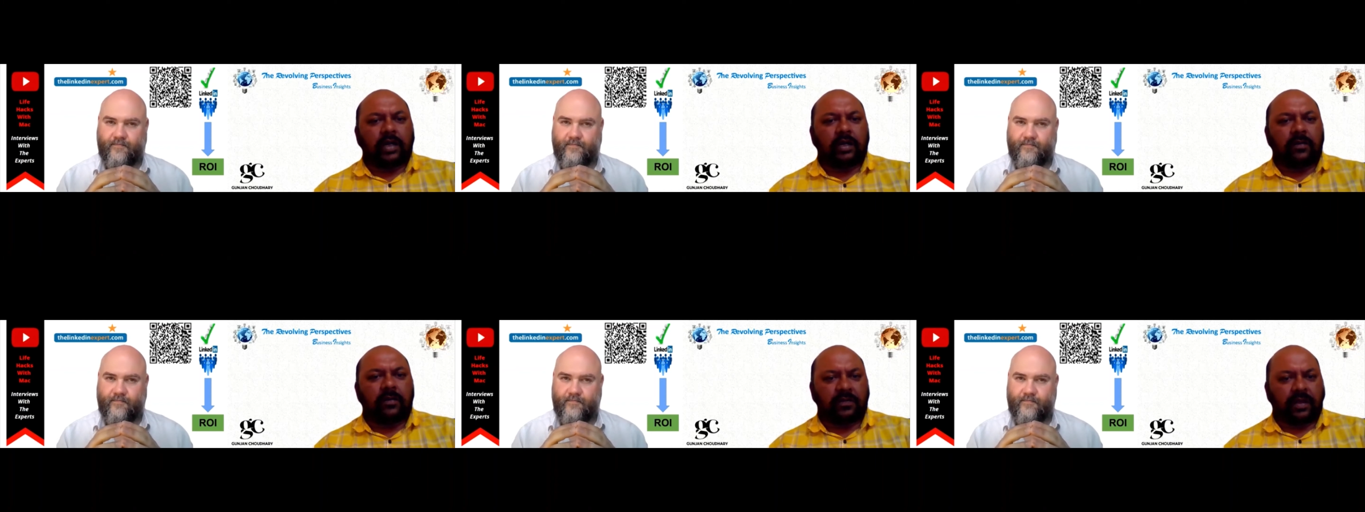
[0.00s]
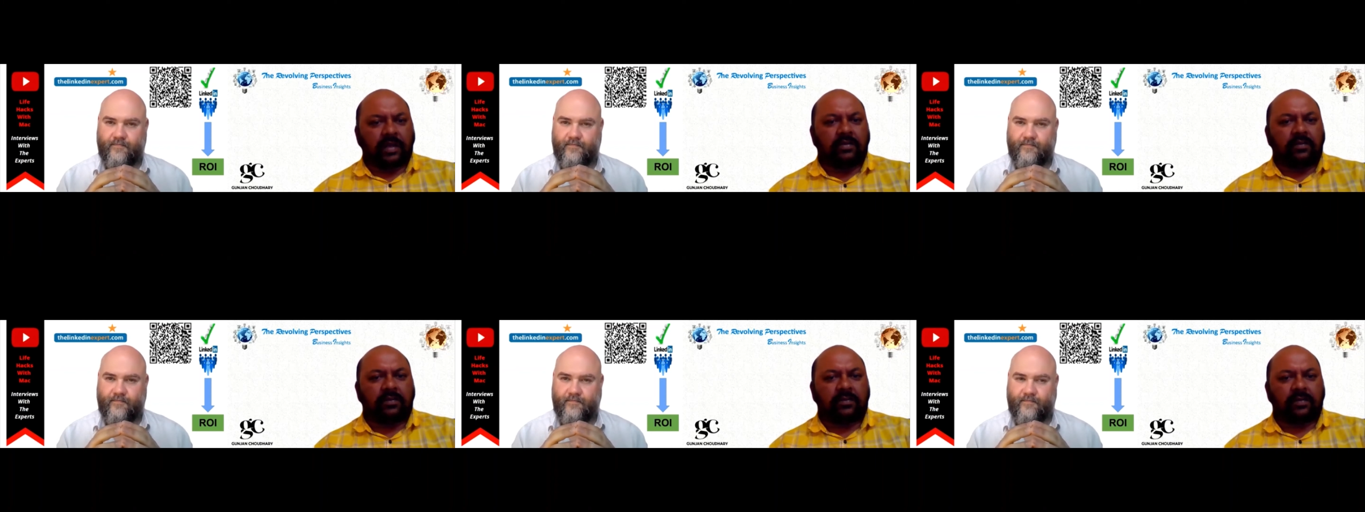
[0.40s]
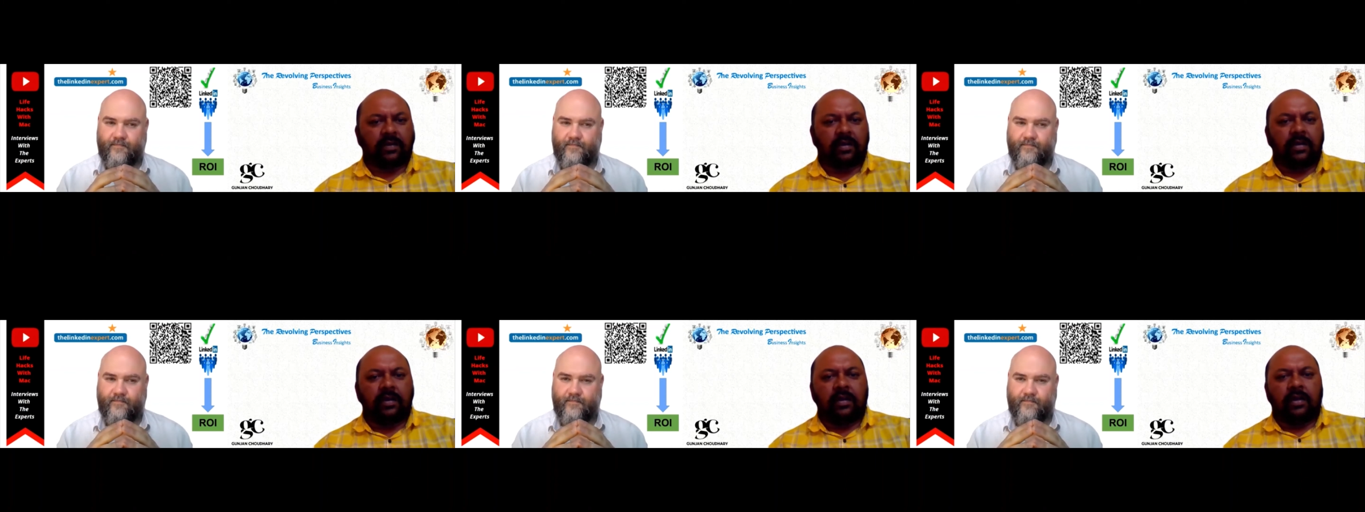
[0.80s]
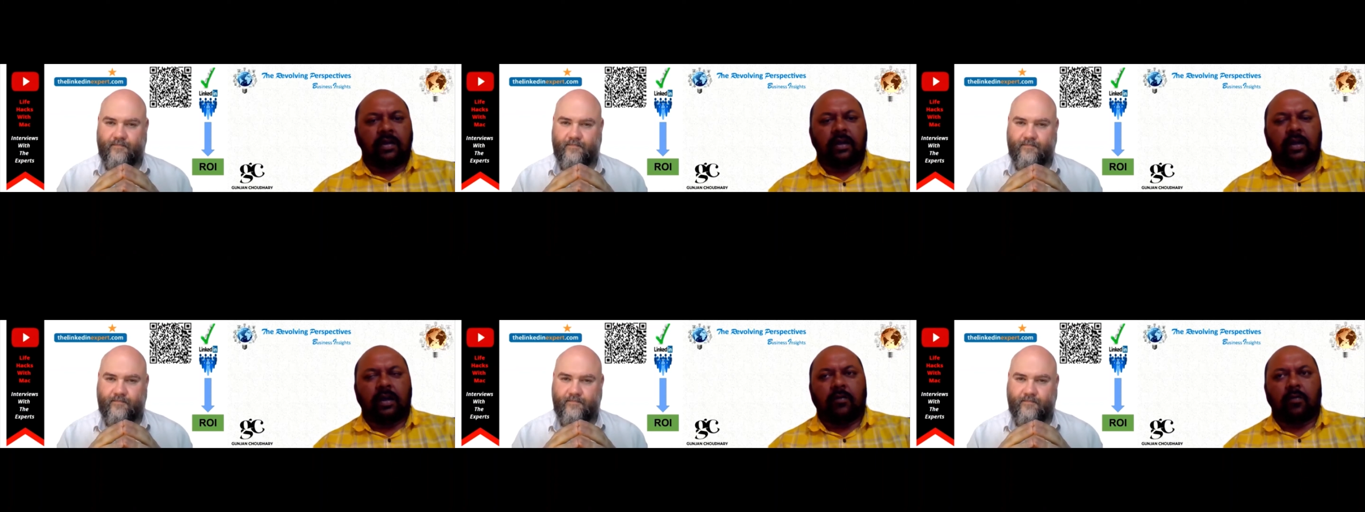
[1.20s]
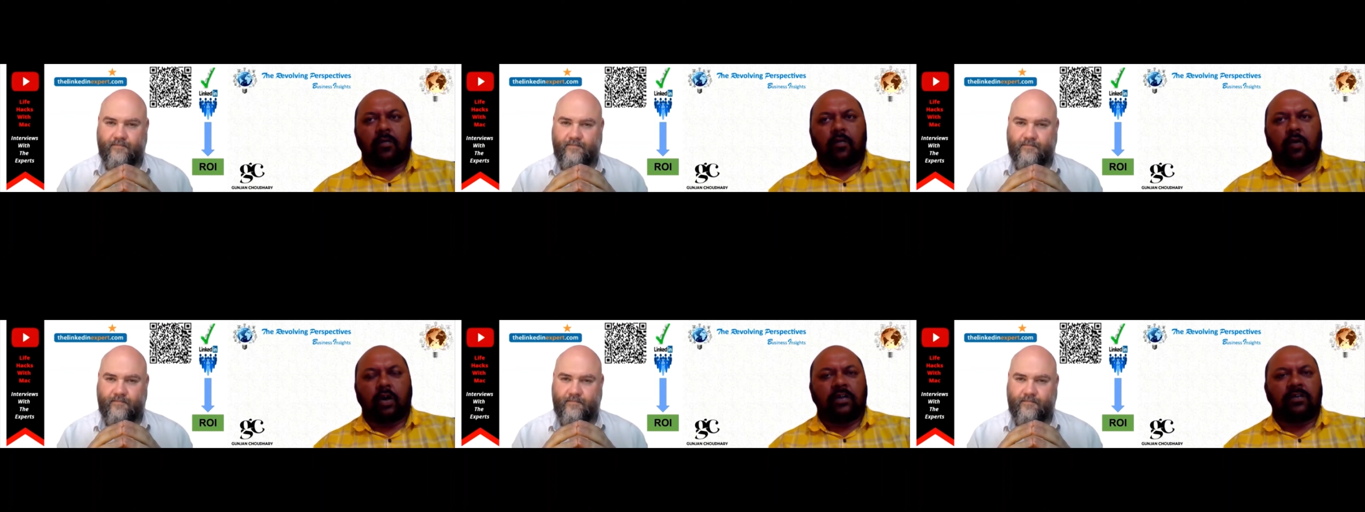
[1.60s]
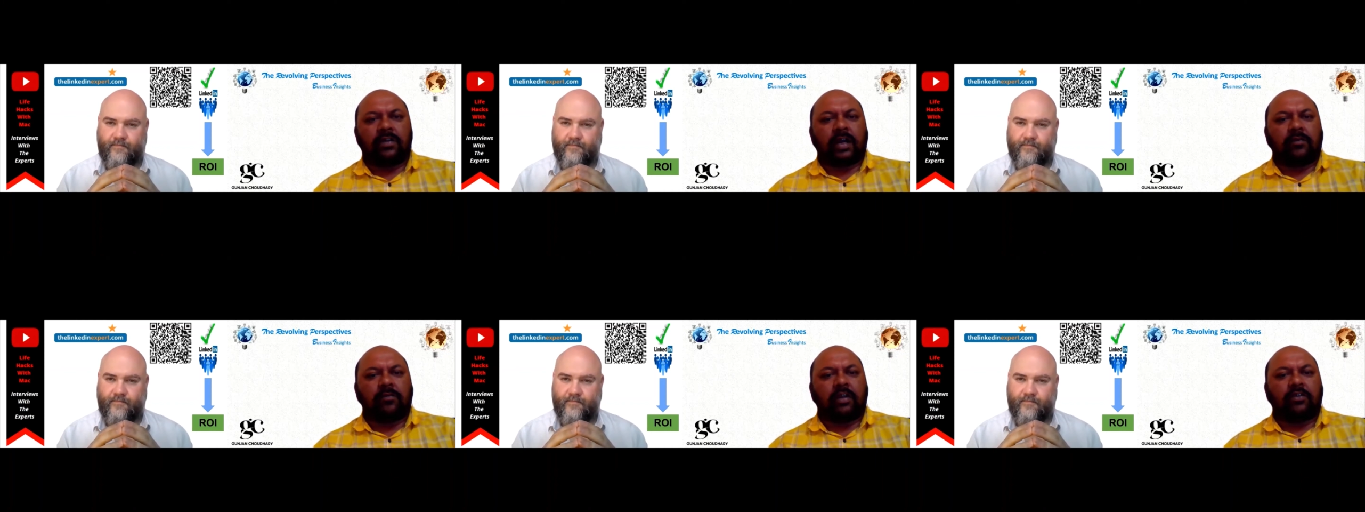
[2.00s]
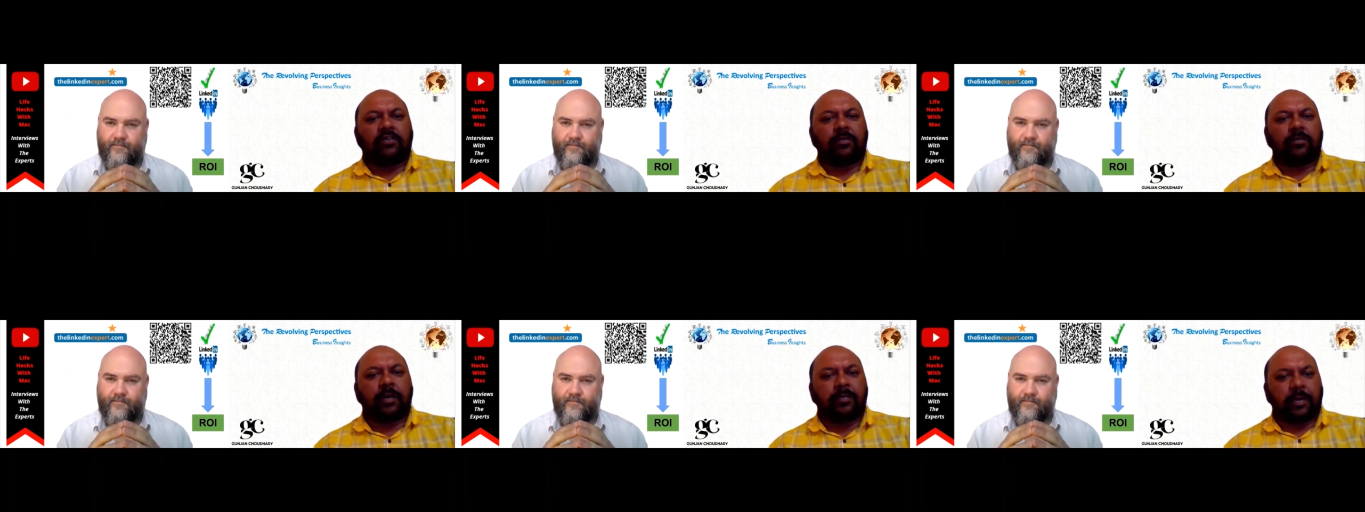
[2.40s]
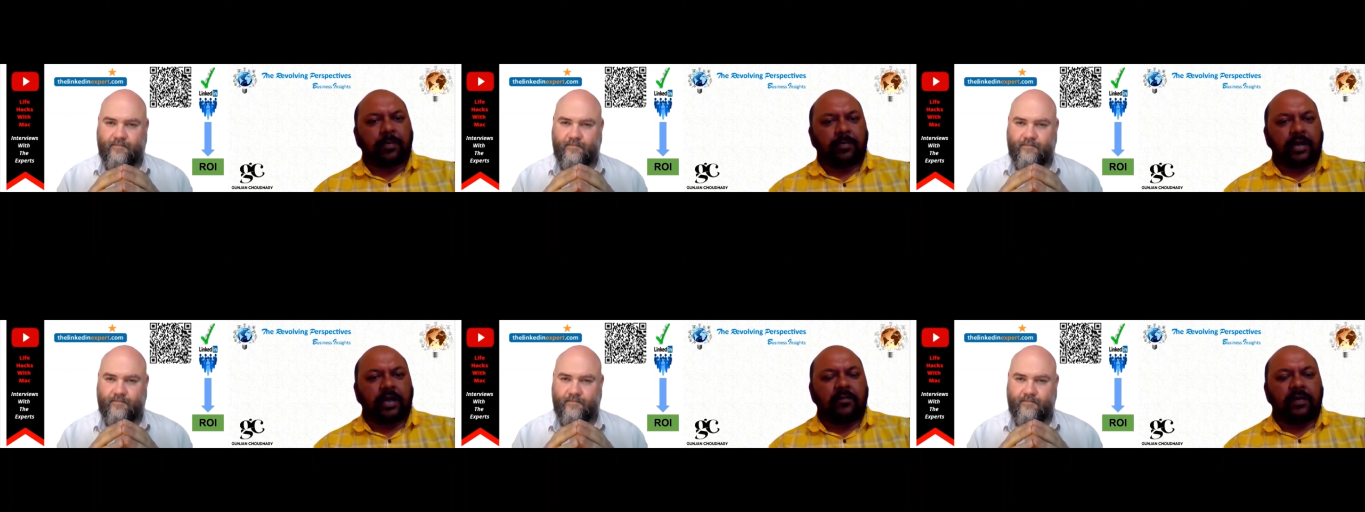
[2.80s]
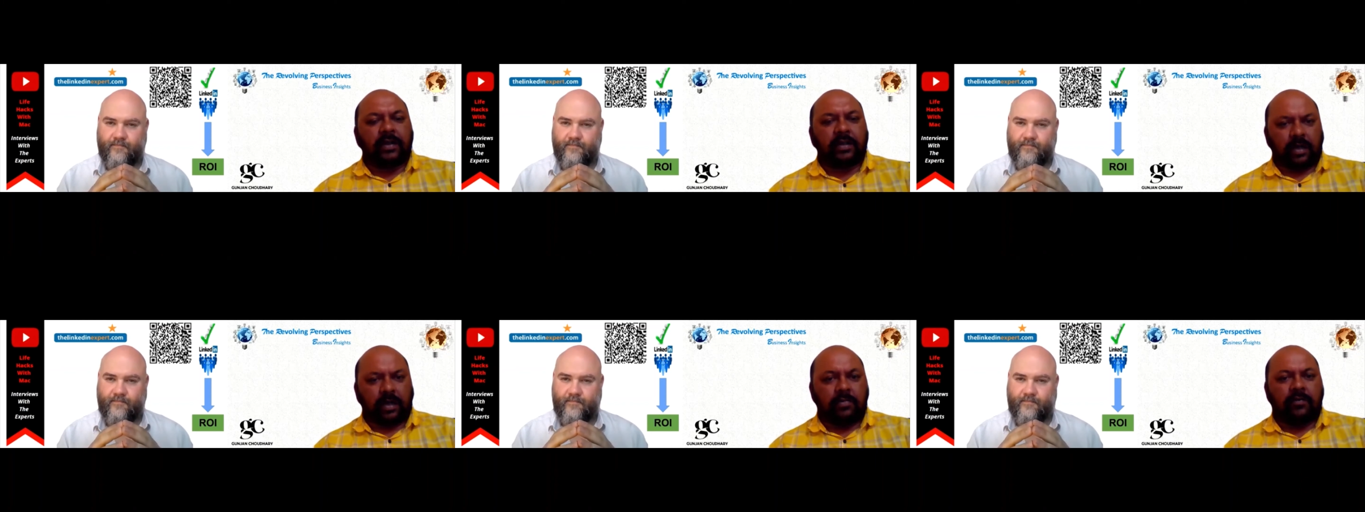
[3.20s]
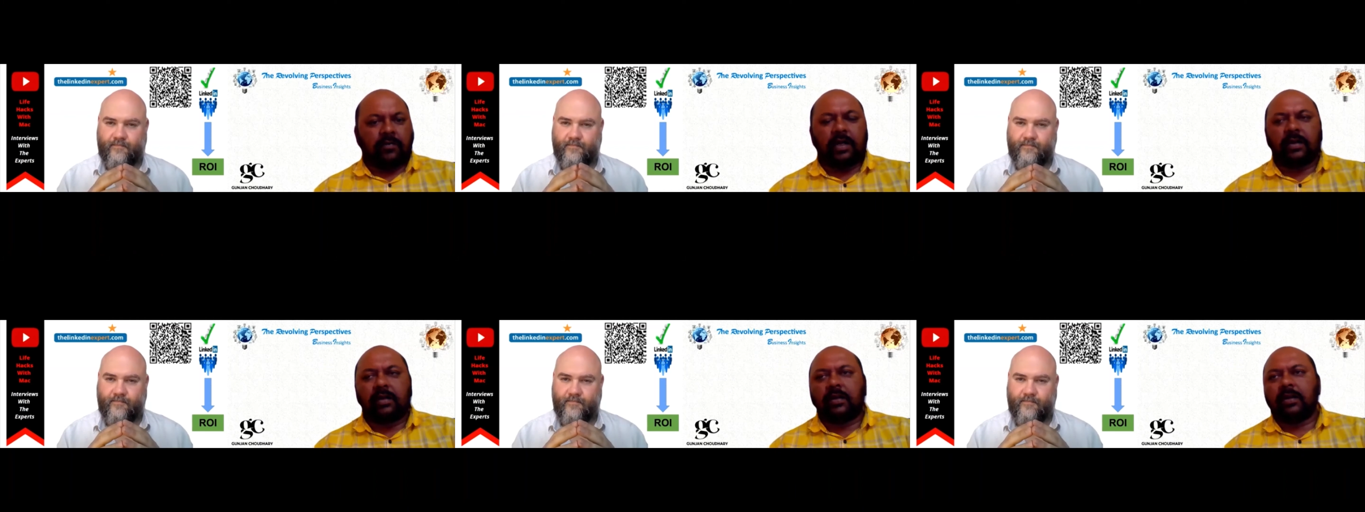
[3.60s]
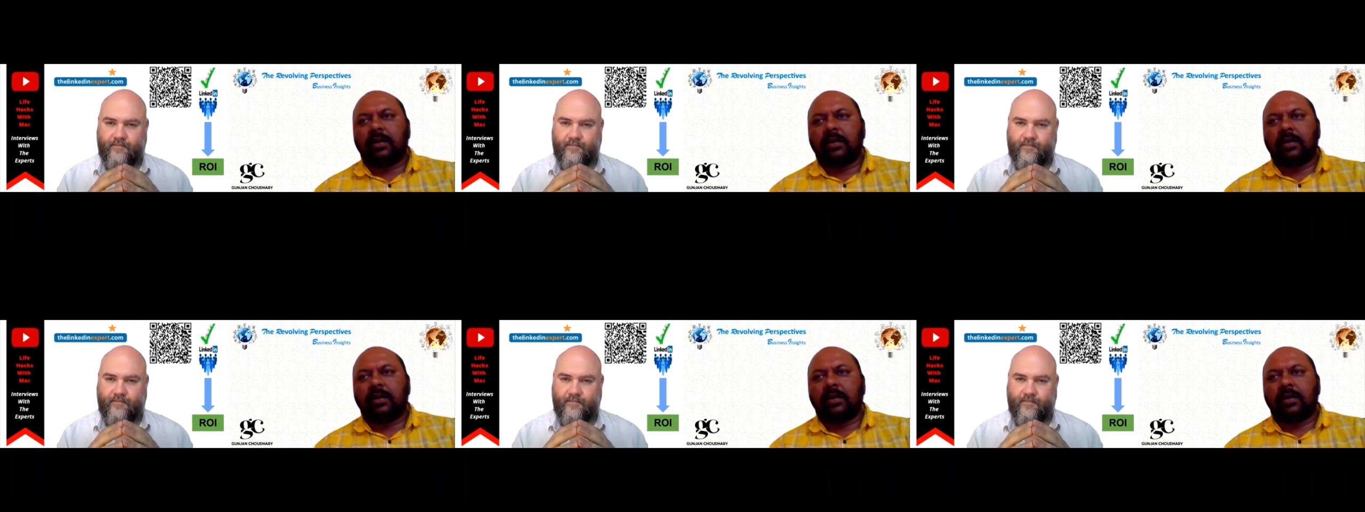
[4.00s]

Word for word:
Speaker 1: And if yes, uh, what is that one should be prepared with? Number one.